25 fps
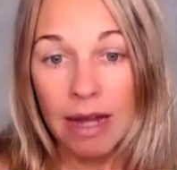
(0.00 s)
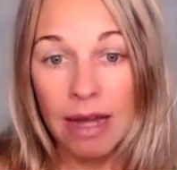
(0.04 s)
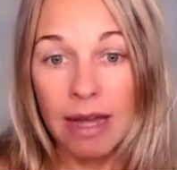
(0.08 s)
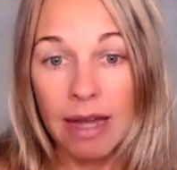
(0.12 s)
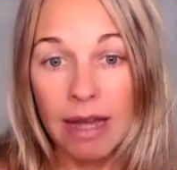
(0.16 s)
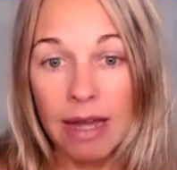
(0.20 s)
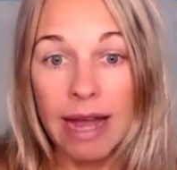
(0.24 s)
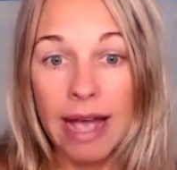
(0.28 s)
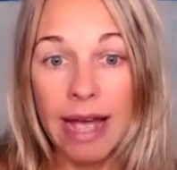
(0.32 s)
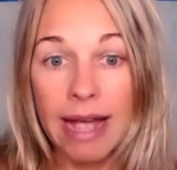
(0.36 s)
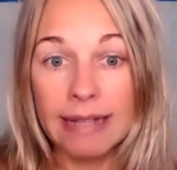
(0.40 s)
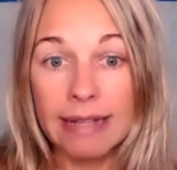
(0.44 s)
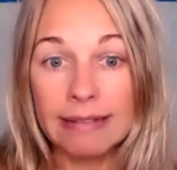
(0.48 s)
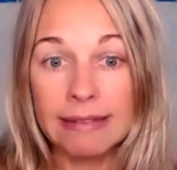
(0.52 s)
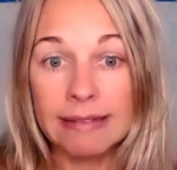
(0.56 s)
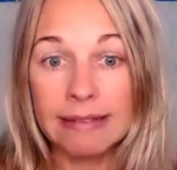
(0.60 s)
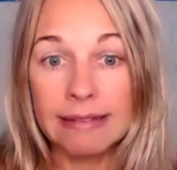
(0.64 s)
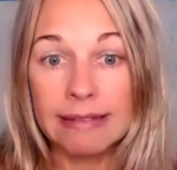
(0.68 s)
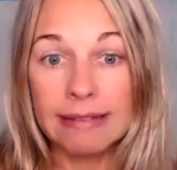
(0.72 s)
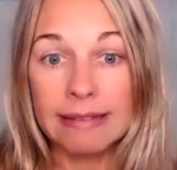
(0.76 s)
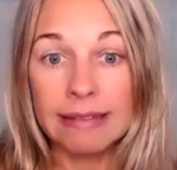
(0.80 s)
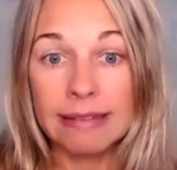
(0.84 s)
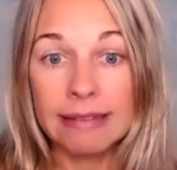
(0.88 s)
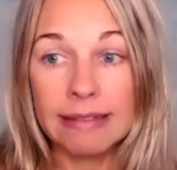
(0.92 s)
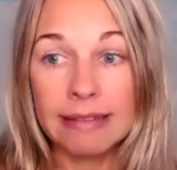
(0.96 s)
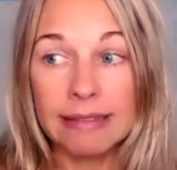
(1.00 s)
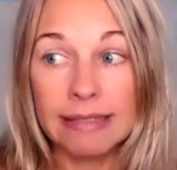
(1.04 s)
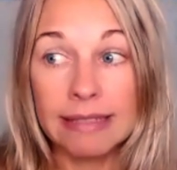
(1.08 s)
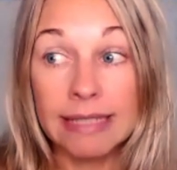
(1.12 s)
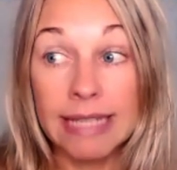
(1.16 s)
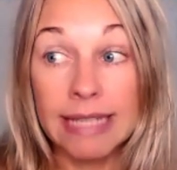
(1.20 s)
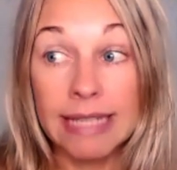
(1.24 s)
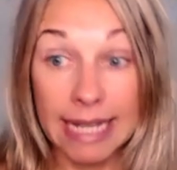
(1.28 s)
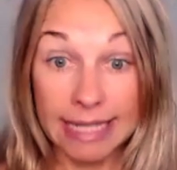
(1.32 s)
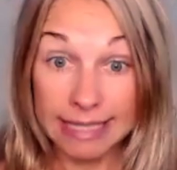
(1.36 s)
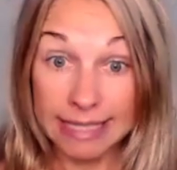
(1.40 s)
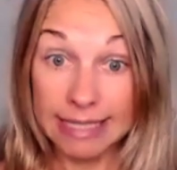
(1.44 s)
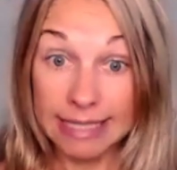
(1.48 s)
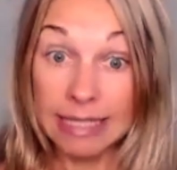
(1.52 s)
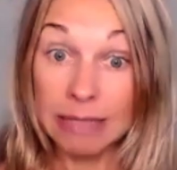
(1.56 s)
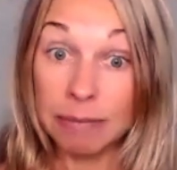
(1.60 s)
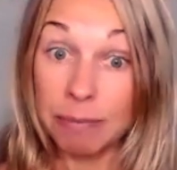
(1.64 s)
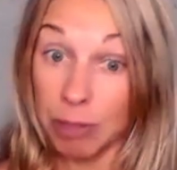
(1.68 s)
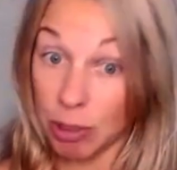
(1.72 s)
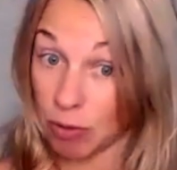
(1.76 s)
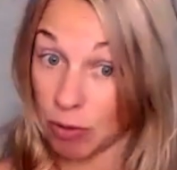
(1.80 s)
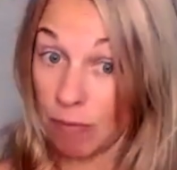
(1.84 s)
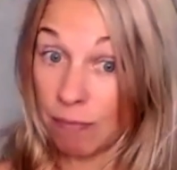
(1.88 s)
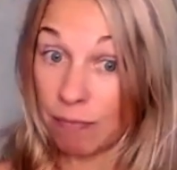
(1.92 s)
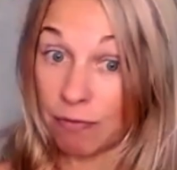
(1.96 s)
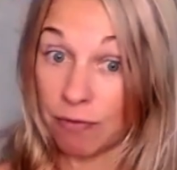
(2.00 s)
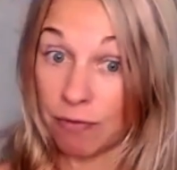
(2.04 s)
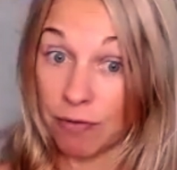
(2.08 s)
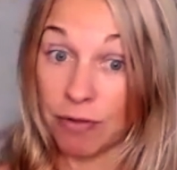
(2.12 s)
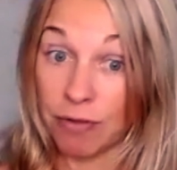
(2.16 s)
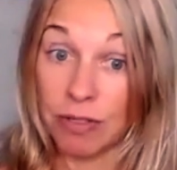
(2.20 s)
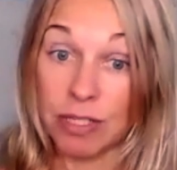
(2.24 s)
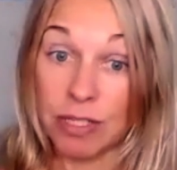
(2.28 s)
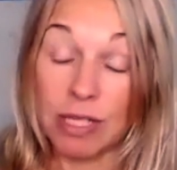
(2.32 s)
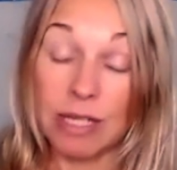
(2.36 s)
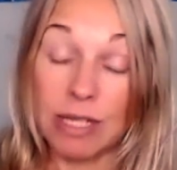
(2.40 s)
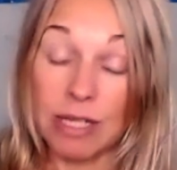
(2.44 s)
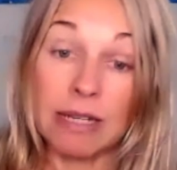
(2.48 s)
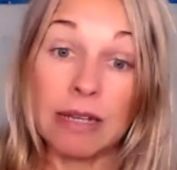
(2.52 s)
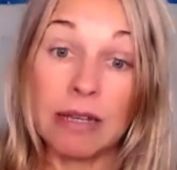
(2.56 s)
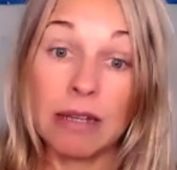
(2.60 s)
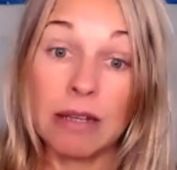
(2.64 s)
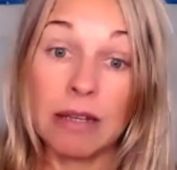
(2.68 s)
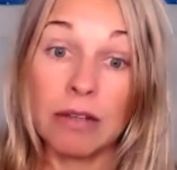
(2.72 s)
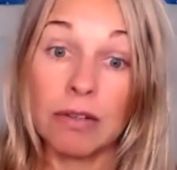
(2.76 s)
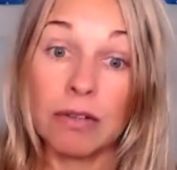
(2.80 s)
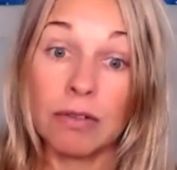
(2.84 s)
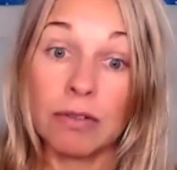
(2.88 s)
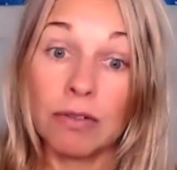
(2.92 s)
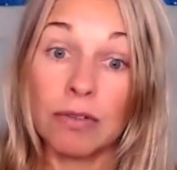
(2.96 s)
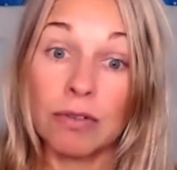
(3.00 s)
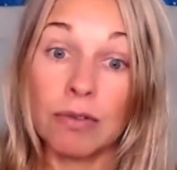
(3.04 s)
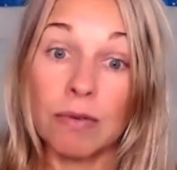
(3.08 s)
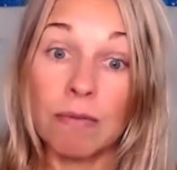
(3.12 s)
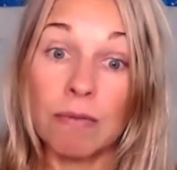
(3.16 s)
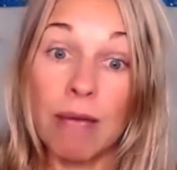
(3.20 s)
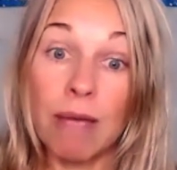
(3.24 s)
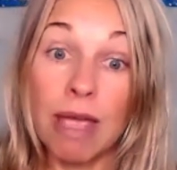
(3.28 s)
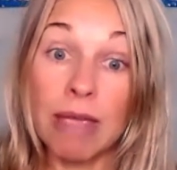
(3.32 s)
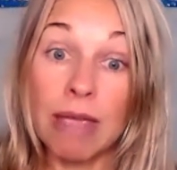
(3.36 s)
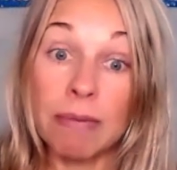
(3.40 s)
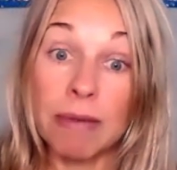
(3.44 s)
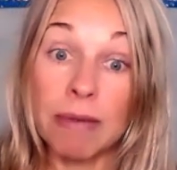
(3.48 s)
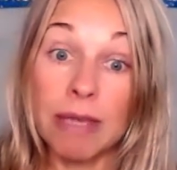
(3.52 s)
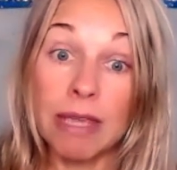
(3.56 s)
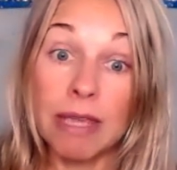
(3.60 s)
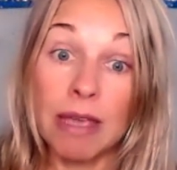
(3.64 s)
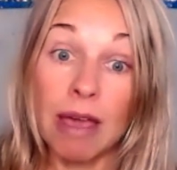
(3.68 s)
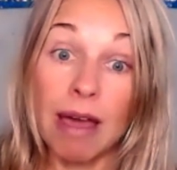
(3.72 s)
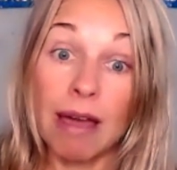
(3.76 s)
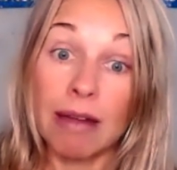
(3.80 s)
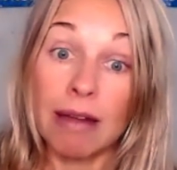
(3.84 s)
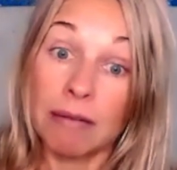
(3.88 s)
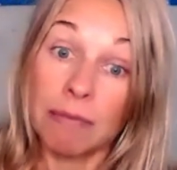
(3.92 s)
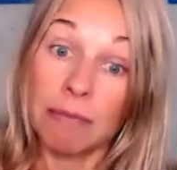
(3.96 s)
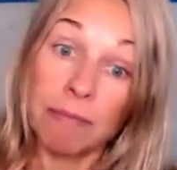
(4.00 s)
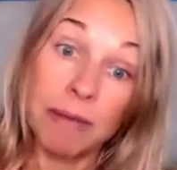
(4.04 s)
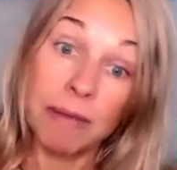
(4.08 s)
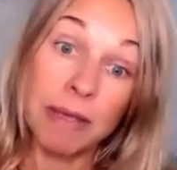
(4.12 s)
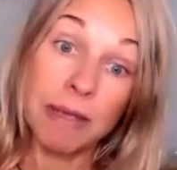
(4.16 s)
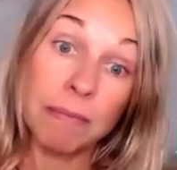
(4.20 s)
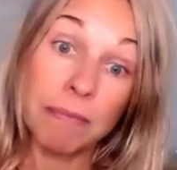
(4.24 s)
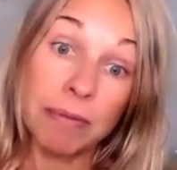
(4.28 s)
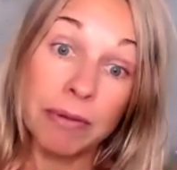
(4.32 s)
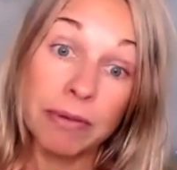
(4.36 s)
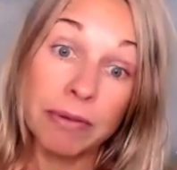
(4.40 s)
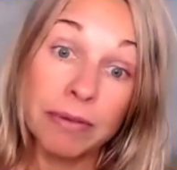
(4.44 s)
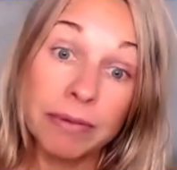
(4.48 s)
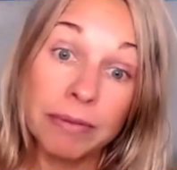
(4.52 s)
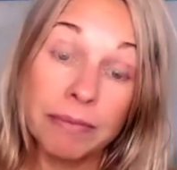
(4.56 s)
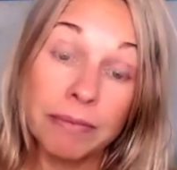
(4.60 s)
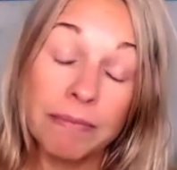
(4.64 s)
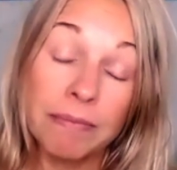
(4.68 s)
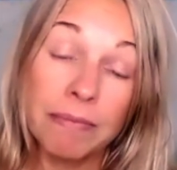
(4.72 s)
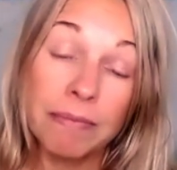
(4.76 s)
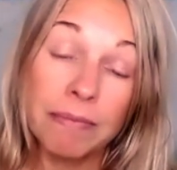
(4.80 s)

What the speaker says: That can still be confronting to maybe other people,